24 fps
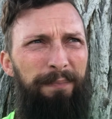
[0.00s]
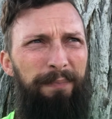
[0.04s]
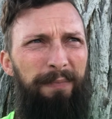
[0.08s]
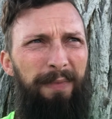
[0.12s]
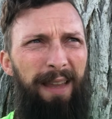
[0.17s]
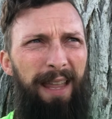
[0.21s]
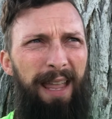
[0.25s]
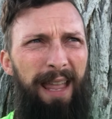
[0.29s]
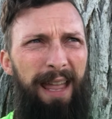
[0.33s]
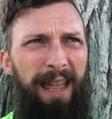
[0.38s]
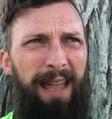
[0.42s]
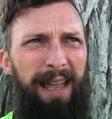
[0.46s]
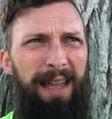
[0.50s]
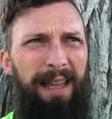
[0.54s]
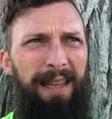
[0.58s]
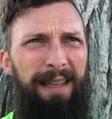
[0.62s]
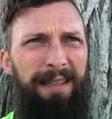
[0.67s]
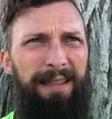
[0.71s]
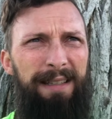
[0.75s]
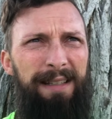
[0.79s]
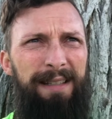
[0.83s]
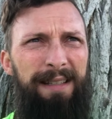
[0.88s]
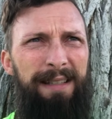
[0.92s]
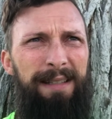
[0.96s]

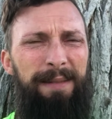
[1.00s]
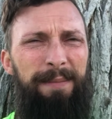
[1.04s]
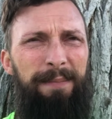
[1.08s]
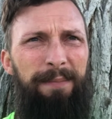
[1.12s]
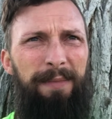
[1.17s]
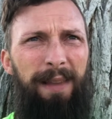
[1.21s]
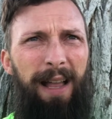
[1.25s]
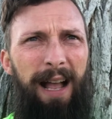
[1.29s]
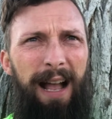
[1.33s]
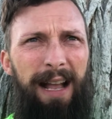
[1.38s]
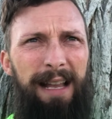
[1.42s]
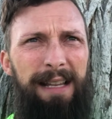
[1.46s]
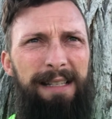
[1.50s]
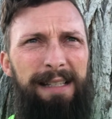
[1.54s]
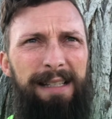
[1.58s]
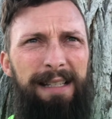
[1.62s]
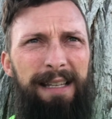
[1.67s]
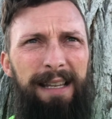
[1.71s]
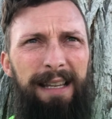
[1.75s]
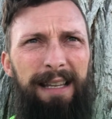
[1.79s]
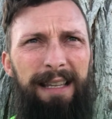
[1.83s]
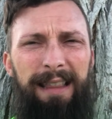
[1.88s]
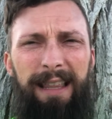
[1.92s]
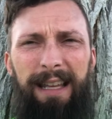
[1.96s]
and I
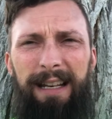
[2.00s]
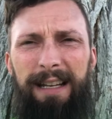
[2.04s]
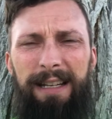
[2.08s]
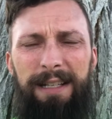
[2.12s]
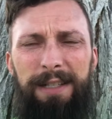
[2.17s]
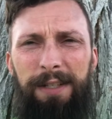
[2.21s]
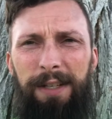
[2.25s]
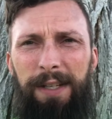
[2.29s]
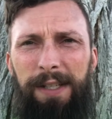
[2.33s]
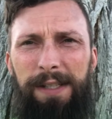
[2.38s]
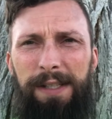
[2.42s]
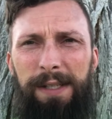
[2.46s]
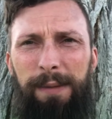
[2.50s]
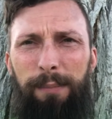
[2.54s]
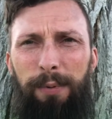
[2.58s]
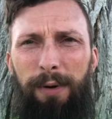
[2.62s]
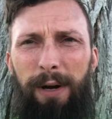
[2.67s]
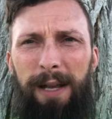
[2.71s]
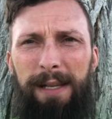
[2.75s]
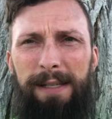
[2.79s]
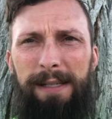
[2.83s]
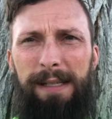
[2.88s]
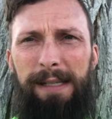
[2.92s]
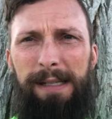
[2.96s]
see that it just
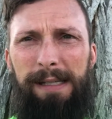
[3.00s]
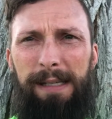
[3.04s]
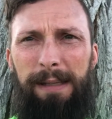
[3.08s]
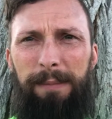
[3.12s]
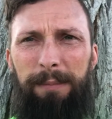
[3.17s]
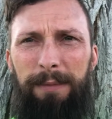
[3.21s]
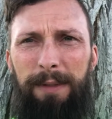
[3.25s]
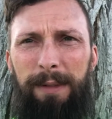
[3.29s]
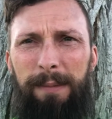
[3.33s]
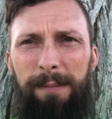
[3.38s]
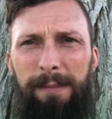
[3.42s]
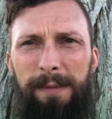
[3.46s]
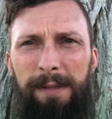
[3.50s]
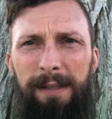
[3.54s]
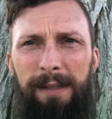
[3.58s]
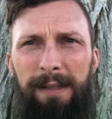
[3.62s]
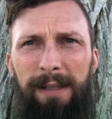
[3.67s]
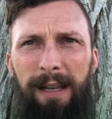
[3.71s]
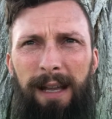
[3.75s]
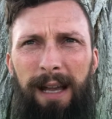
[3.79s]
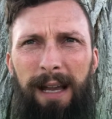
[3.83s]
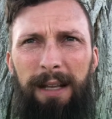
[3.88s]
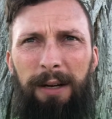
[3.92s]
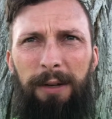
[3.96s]
suppresses symptoms.
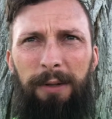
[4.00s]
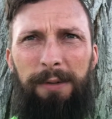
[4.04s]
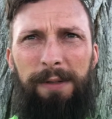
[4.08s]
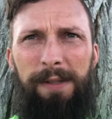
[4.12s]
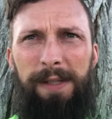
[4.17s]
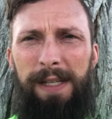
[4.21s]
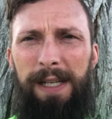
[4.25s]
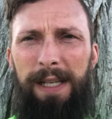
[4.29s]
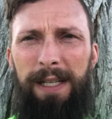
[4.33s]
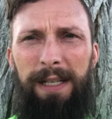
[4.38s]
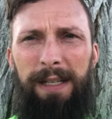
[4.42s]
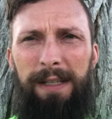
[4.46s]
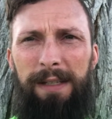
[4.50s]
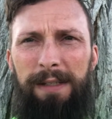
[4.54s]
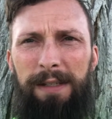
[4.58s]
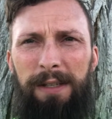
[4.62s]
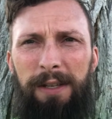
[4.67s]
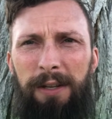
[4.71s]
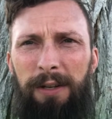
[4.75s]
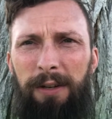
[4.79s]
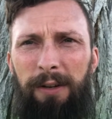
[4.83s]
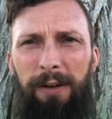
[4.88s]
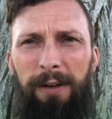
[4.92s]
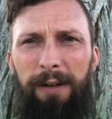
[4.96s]
I don't see it as
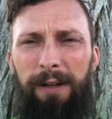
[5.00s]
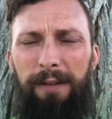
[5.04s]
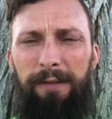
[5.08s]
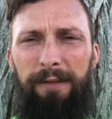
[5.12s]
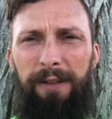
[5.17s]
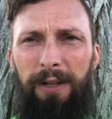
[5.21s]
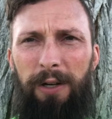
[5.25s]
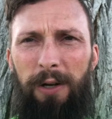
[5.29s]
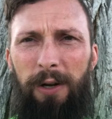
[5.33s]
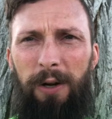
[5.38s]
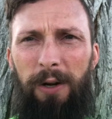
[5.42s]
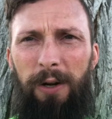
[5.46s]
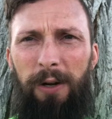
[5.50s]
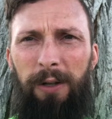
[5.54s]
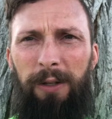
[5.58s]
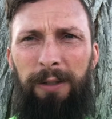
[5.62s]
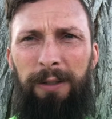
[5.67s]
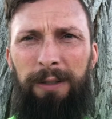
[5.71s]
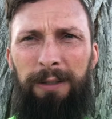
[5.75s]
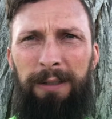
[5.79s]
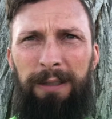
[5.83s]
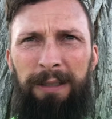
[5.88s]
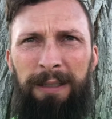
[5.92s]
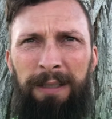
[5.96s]
curative at all.
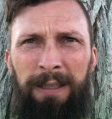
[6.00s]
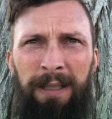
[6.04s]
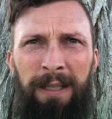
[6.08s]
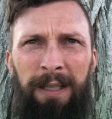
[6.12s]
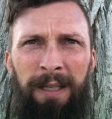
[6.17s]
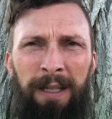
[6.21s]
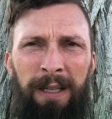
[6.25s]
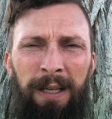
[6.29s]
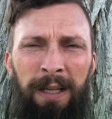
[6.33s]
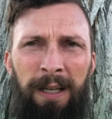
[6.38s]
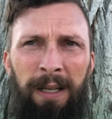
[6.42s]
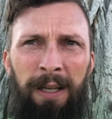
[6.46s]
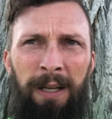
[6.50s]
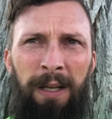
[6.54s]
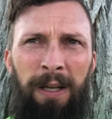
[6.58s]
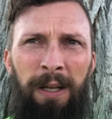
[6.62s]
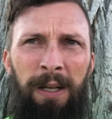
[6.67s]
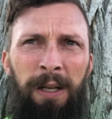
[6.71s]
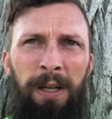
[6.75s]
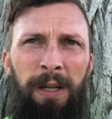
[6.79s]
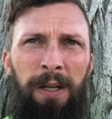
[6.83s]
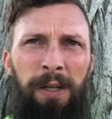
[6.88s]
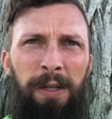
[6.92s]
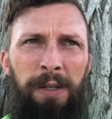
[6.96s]

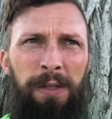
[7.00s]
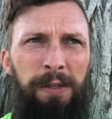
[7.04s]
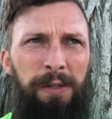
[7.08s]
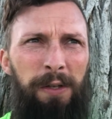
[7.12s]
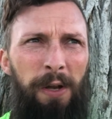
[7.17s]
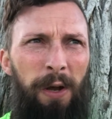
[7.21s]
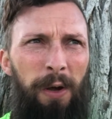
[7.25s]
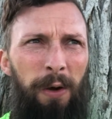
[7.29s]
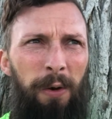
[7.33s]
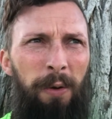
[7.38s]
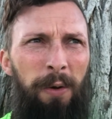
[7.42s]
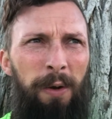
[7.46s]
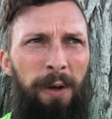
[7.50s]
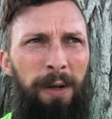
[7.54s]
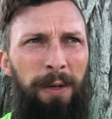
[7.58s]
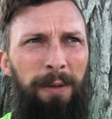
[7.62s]
So